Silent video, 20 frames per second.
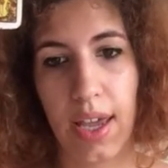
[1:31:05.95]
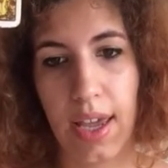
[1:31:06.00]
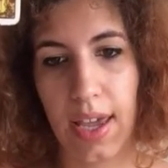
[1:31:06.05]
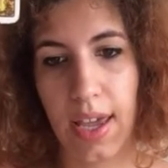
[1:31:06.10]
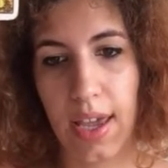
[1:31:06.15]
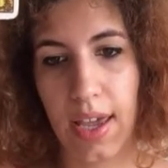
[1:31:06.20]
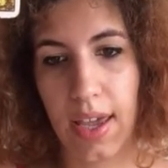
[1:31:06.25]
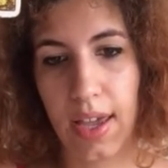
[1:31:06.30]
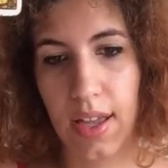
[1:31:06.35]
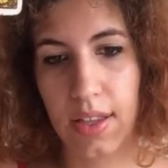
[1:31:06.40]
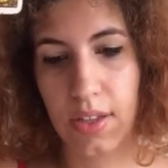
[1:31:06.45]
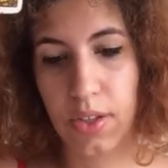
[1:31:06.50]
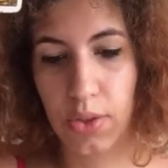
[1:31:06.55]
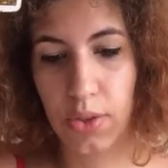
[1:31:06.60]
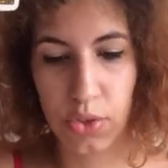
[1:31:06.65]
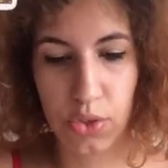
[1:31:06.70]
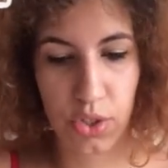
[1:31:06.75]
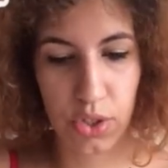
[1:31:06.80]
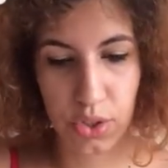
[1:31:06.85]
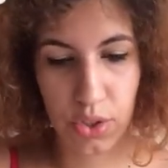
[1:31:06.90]
and
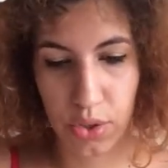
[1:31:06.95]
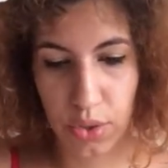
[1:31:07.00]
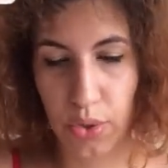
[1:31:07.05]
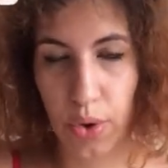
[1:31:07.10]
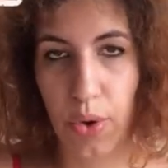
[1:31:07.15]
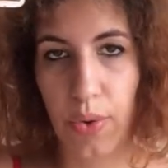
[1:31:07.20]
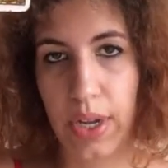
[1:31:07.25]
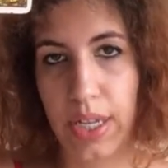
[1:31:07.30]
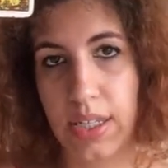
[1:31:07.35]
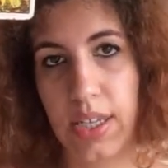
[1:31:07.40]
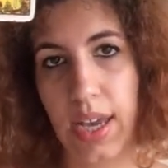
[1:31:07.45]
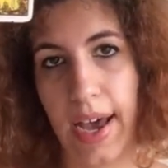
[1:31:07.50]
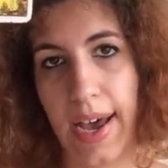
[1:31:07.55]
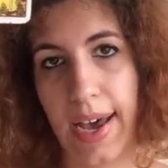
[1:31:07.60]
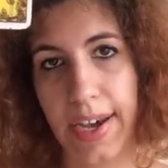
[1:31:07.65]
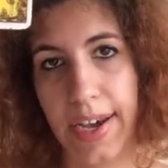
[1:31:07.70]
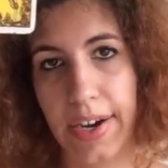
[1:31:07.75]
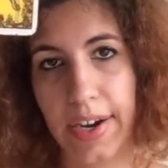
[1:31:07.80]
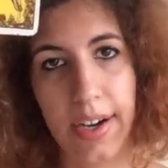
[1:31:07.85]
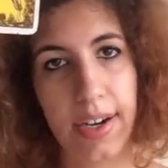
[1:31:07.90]
you're just growing
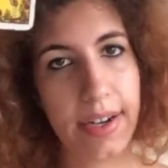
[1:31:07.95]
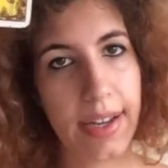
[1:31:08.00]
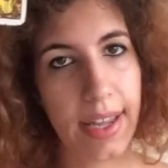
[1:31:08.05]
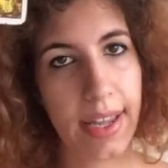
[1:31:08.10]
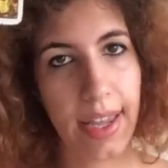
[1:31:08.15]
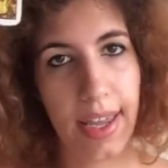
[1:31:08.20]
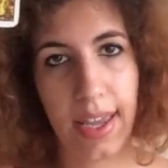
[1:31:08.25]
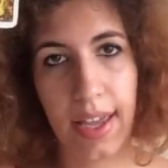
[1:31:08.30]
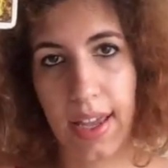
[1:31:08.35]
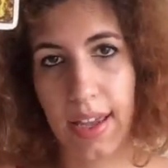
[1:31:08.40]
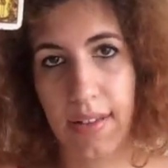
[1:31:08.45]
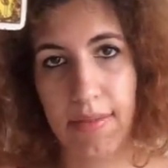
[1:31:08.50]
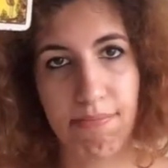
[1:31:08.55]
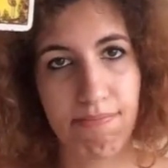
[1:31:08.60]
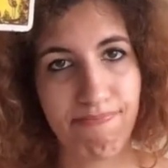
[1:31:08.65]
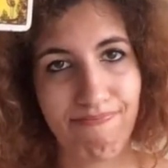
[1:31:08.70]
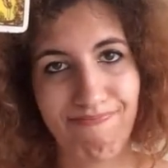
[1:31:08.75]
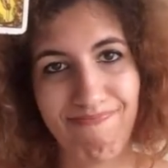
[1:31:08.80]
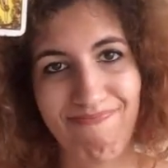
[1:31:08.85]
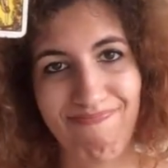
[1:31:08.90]
tired
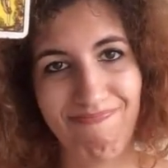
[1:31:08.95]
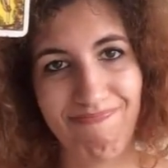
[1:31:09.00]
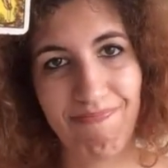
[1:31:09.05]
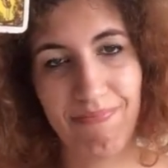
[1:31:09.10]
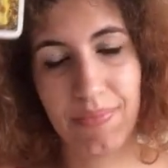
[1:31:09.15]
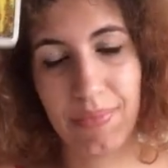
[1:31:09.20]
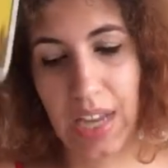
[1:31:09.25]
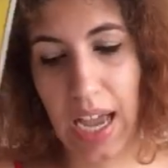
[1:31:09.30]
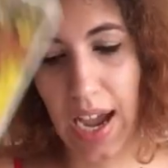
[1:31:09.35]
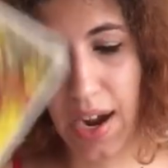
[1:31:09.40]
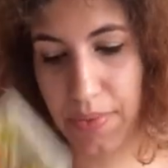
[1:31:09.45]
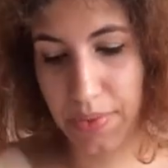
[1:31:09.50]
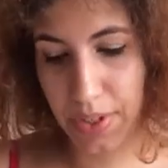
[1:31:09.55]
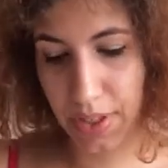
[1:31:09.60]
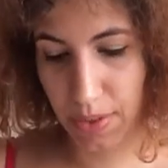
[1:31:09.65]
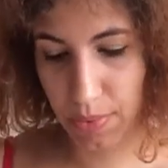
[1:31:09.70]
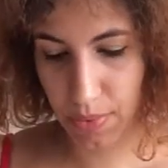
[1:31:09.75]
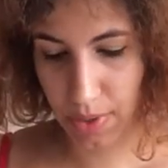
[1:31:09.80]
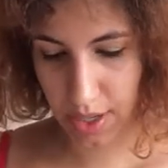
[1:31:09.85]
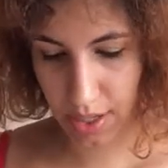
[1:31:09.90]
and not
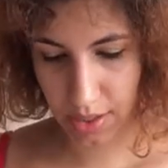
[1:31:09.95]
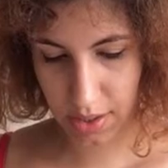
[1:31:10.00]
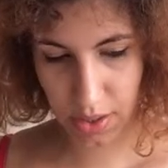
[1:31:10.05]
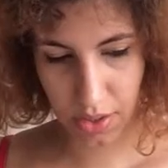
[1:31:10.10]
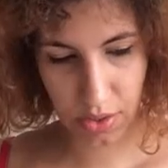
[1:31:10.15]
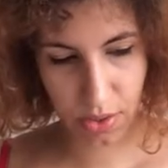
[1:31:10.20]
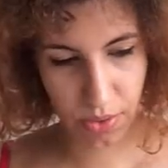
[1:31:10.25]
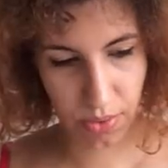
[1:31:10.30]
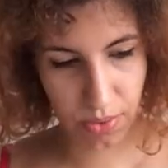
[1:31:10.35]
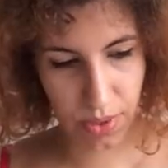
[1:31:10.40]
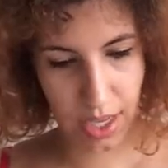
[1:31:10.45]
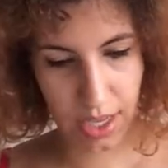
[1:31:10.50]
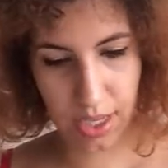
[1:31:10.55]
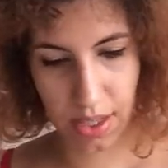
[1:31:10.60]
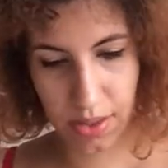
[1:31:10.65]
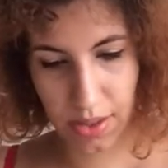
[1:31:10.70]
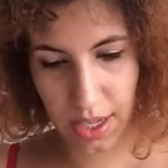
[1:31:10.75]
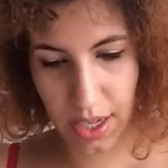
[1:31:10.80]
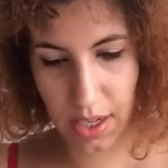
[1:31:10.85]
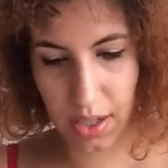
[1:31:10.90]
really wanting to do
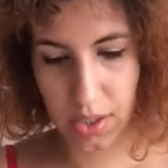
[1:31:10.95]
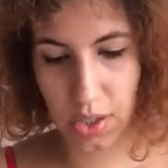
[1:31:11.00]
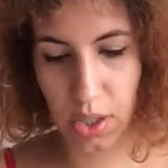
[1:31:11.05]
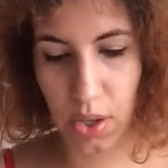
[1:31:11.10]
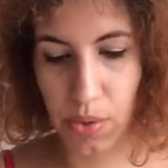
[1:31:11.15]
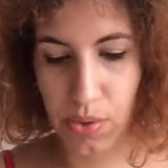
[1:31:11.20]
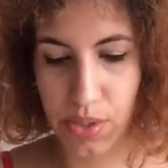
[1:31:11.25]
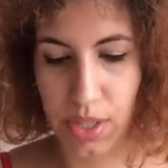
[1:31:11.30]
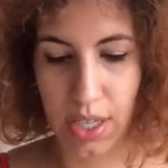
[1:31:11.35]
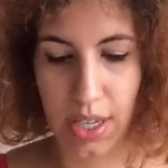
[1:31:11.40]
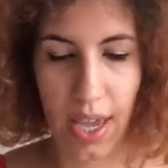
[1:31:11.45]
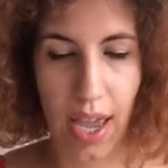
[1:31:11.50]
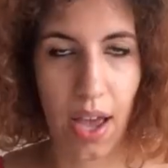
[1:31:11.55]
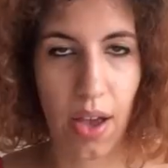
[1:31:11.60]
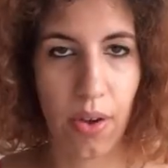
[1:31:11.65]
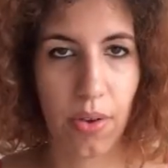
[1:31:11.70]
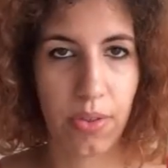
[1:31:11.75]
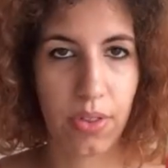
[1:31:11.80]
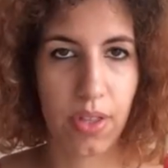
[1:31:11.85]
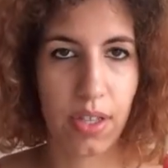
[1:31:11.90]
anything, closing
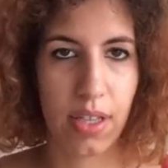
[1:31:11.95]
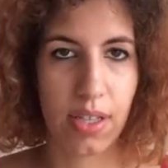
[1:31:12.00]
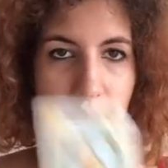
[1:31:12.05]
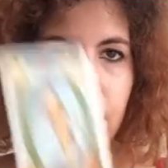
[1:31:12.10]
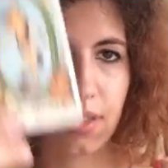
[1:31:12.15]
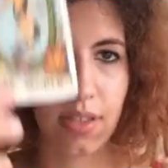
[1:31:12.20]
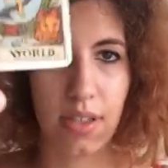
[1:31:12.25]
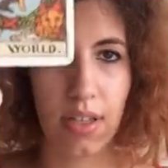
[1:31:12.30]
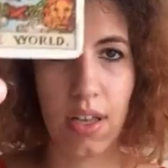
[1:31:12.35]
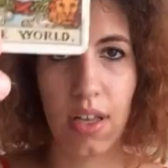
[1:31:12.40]
out this